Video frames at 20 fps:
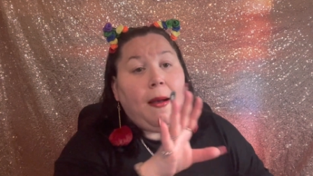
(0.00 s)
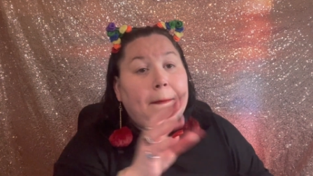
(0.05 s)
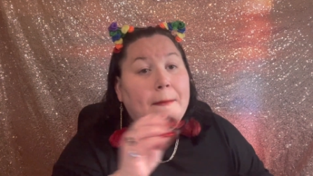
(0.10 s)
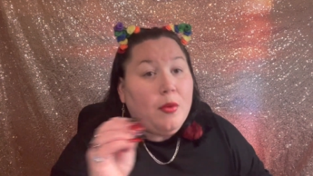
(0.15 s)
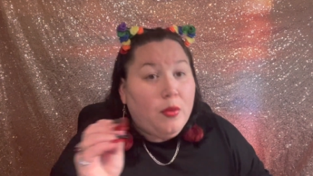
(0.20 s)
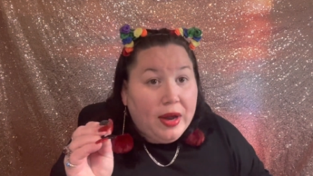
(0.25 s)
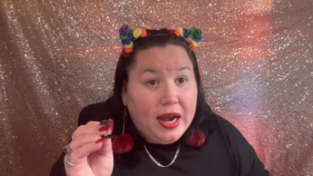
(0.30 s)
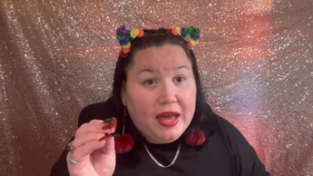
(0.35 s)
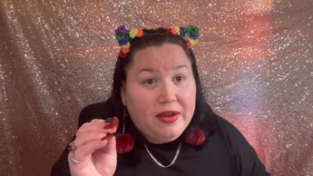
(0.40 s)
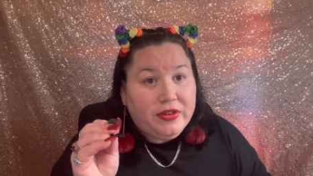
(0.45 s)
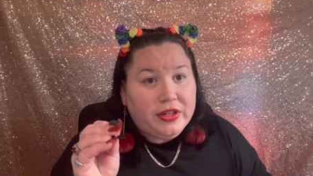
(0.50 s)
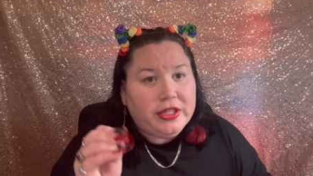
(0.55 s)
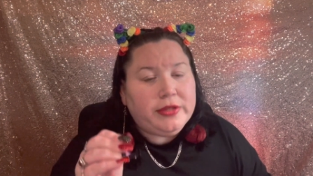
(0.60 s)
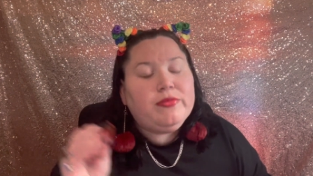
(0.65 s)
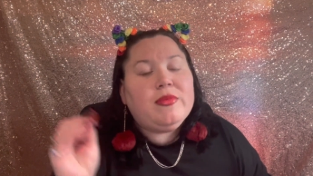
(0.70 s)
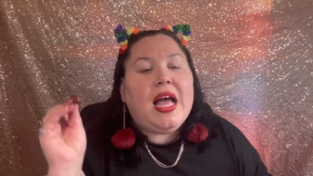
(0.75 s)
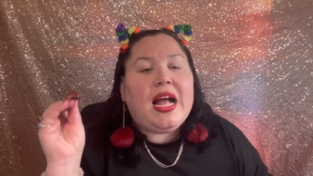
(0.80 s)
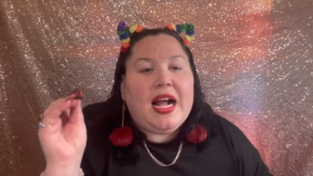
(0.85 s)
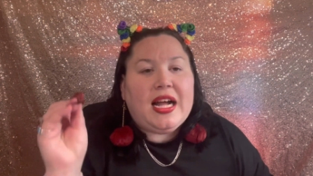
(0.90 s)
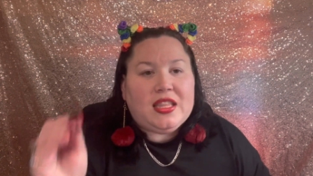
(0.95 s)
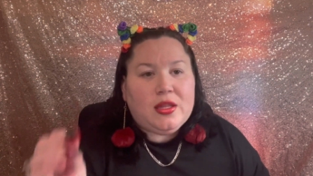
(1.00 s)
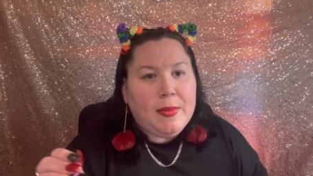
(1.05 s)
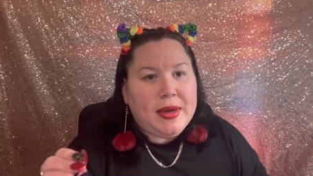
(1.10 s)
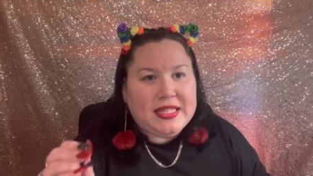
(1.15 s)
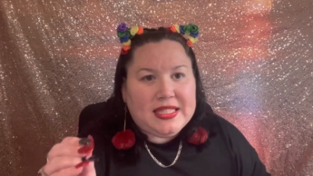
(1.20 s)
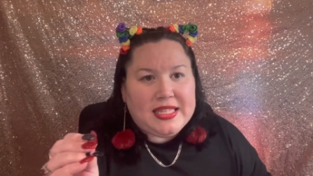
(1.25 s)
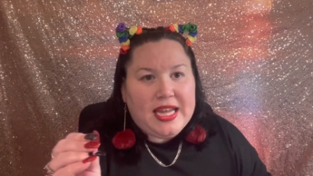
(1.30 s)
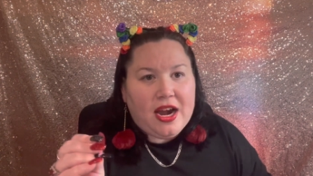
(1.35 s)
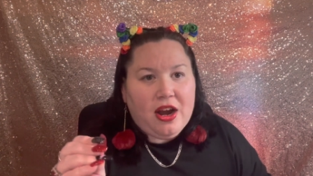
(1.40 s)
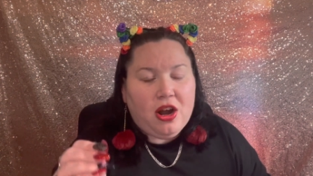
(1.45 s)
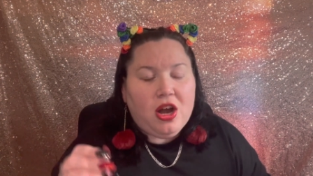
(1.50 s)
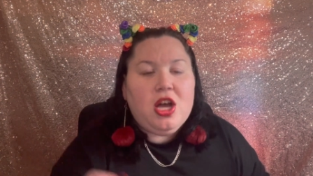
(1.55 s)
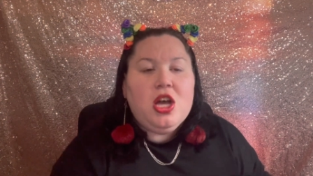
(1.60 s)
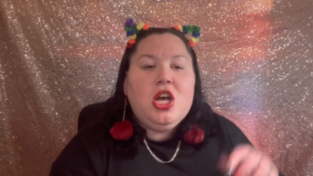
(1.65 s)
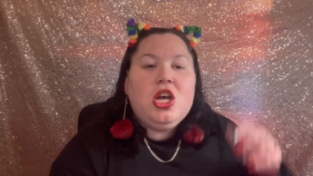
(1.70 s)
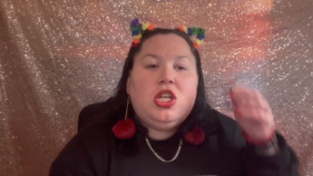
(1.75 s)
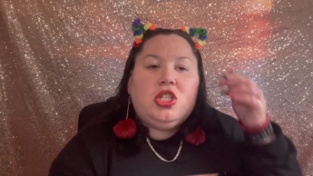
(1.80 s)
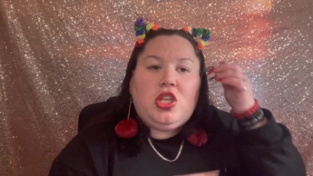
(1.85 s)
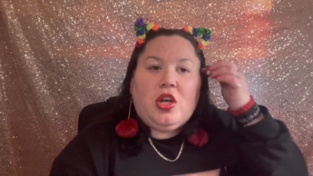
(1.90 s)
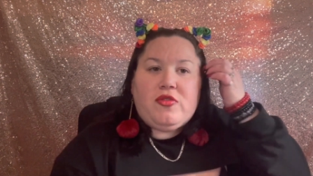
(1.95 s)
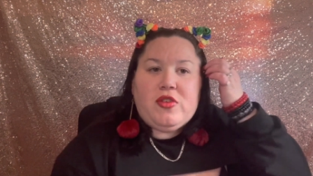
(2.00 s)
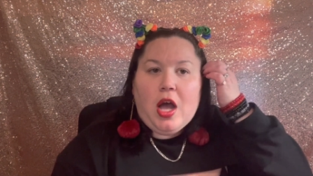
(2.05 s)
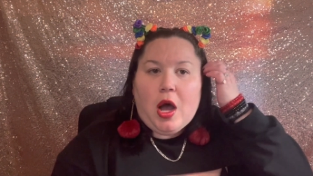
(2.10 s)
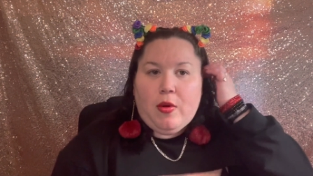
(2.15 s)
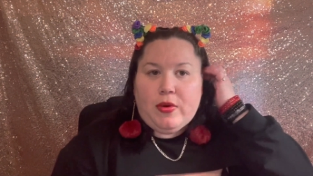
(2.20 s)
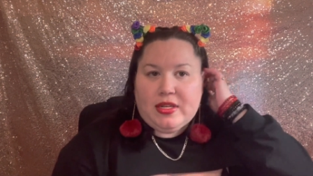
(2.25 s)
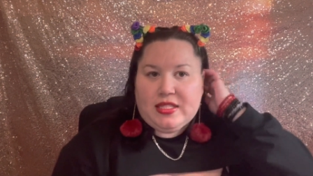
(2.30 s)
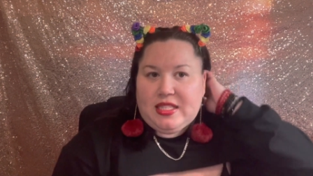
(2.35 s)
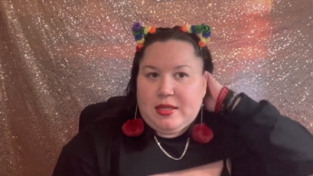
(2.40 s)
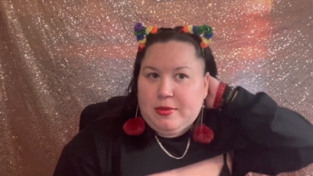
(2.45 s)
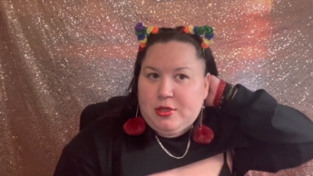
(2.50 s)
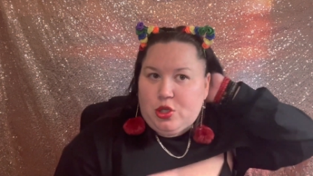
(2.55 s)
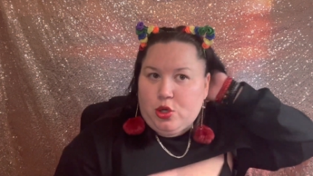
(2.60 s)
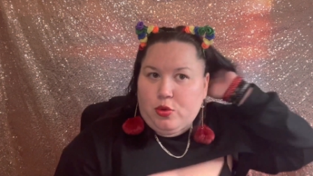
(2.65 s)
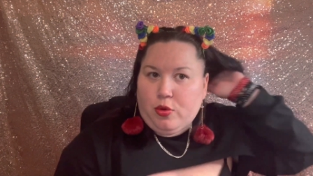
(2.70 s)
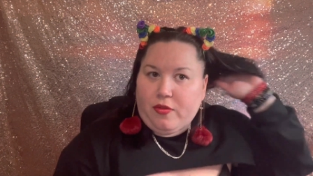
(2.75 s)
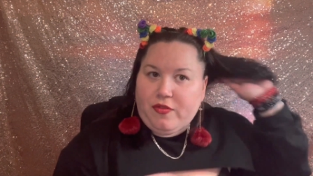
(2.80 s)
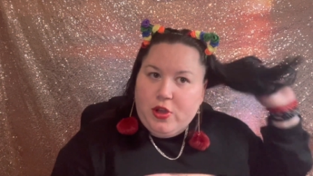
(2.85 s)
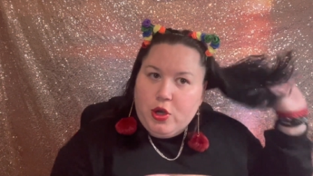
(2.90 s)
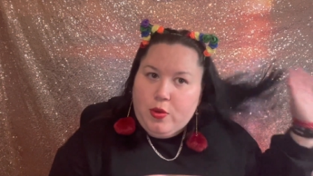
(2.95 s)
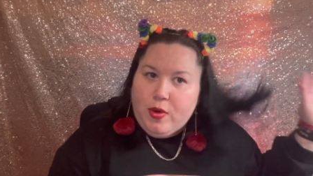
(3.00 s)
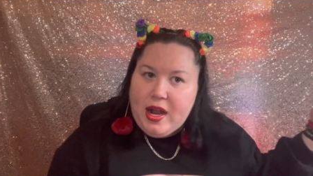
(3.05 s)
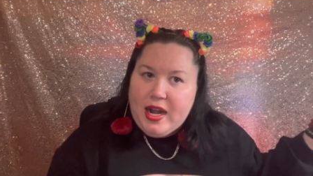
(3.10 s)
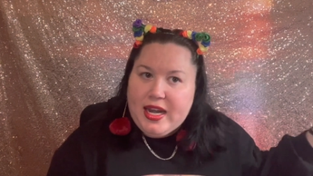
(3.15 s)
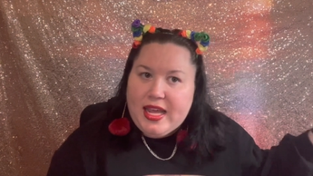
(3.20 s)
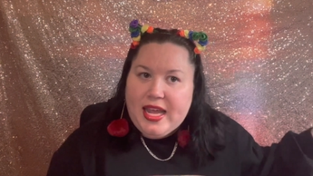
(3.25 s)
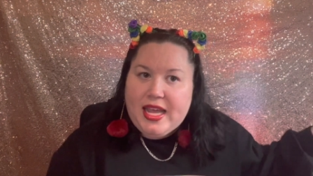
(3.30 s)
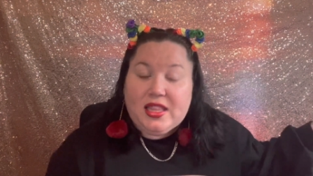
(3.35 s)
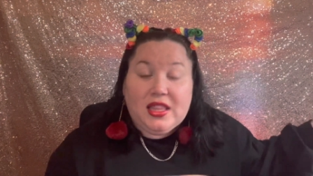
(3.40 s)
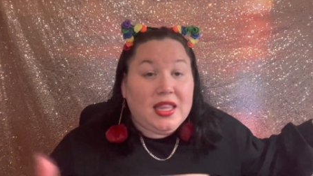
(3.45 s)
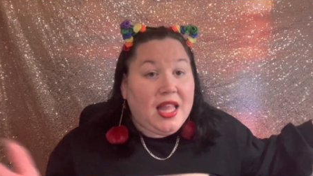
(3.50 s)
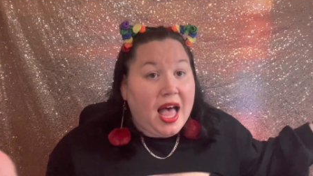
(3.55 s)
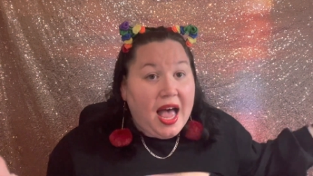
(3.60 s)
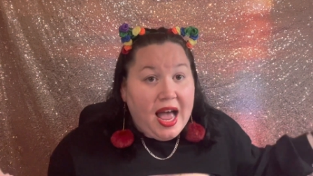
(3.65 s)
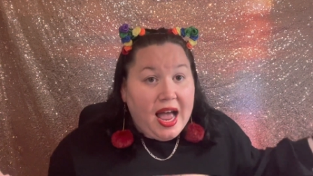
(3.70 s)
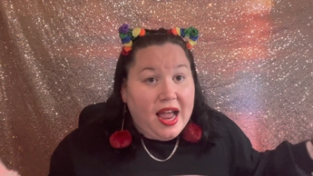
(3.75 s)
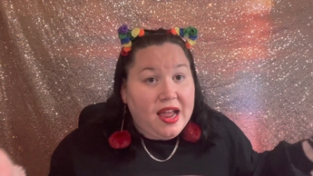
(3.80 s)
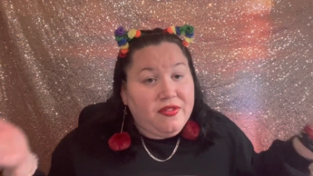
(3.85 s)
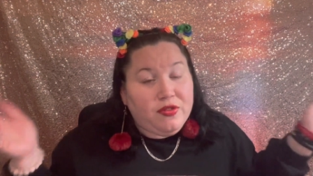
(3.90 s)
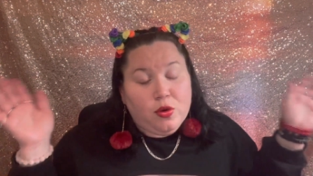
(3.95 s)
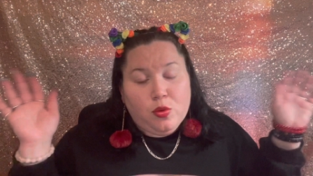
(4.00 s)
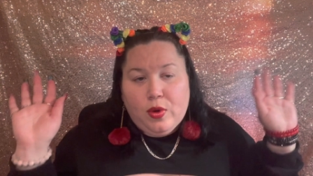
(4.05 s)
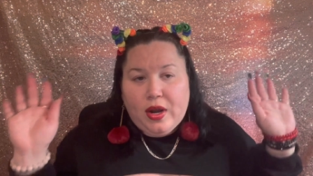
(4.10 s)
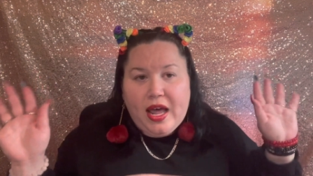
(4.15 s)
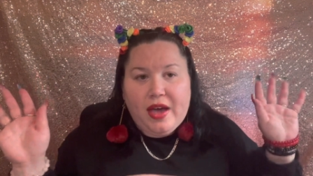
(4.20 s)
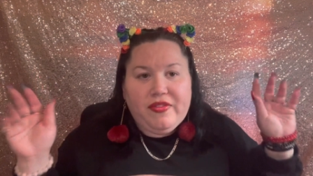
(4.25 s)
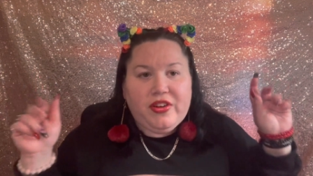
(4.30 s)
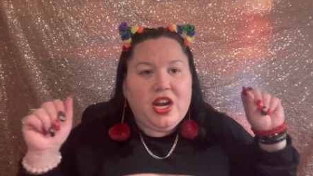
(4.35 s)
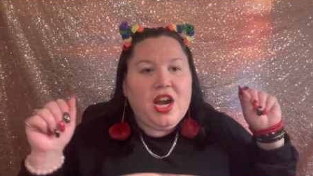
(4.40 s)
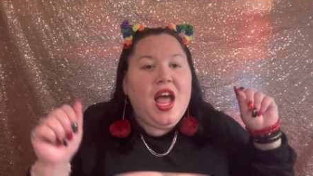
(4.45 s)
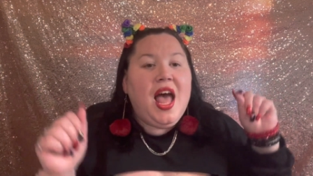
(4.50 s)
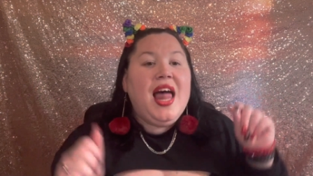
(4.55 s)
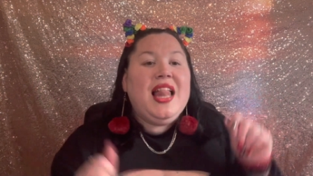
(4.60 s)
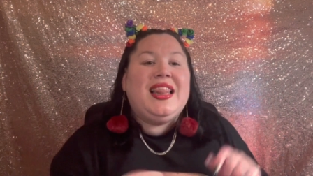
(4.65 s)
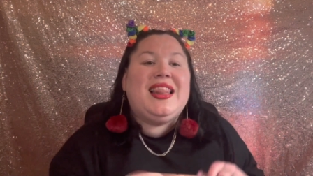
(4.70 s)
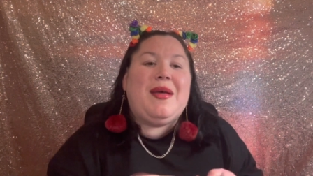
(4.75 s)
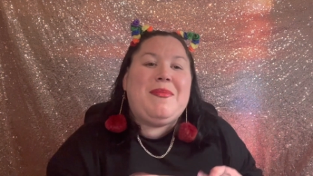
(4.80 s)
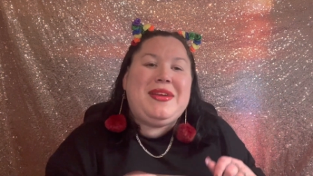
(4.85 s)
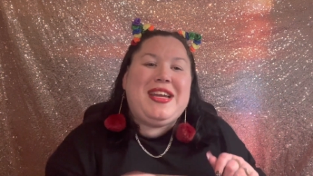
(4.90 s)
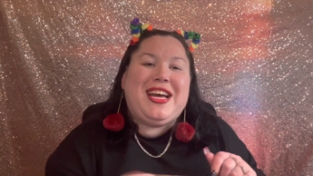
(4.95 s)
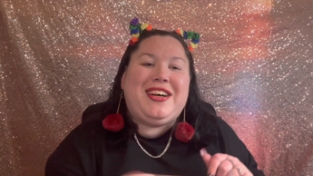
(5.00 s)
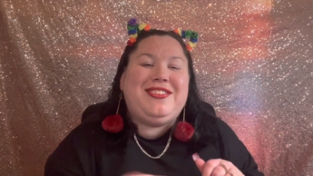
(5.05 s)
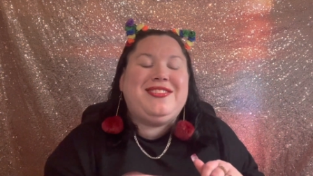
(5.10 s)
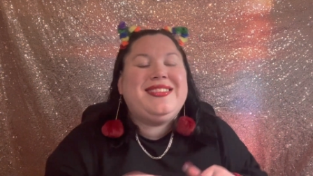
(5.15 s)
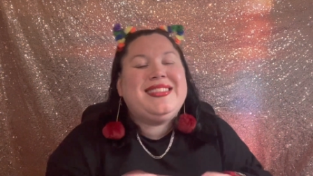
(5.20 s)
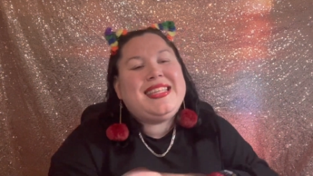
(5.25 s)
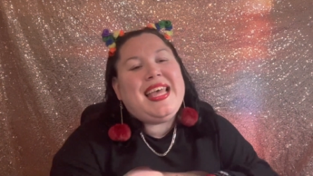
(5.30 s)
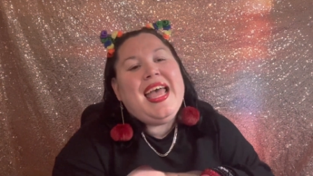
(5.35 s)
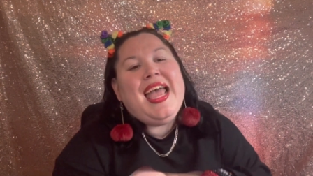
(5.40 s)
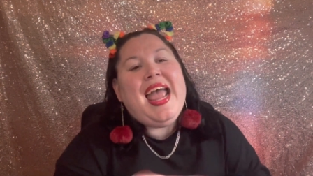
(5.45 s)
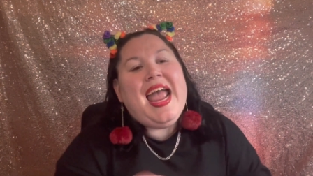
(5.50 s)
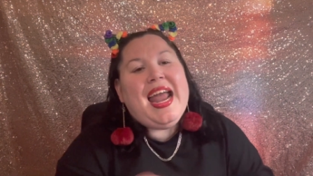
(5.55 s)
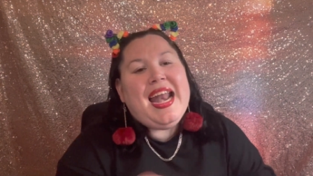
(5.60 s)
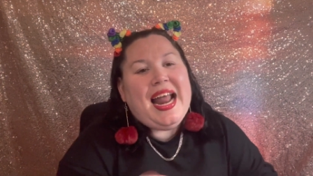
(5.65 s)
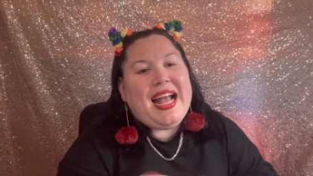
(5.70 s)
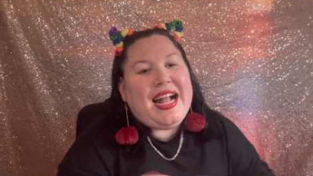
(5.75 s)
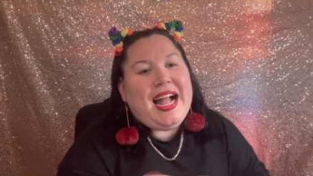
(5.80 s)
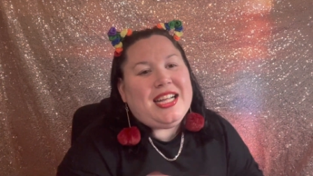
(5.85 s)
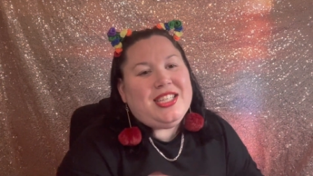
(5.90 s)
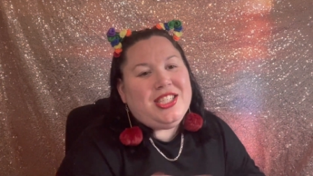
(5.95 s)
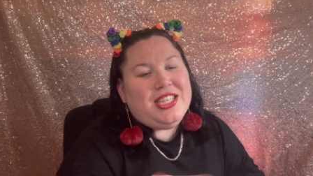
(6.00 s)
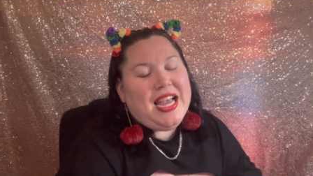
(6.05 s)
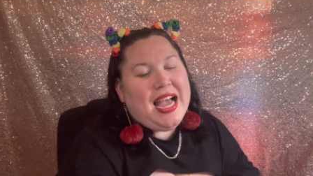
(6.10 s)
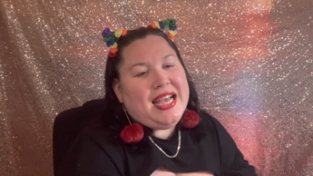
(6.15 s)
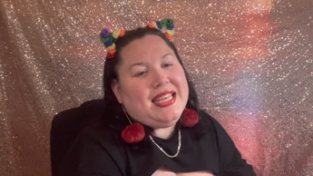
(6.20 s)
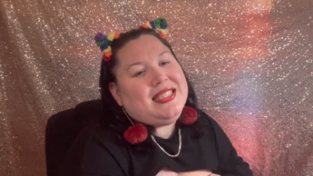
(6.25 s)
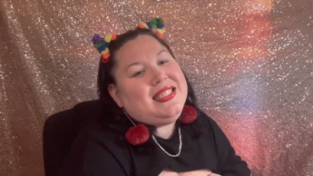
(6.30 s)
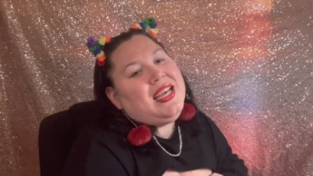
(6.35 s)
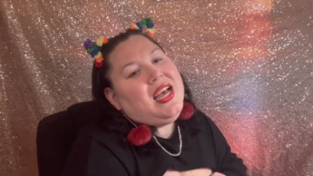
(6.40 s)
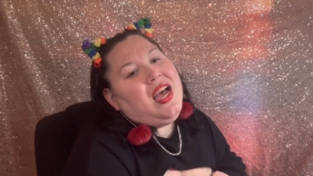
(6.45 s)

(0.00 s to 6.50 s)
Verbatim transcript: Whatever, I got the mascara. So if y'all wanna see me do a review on it, live or whatever, let me know. And I got you guys.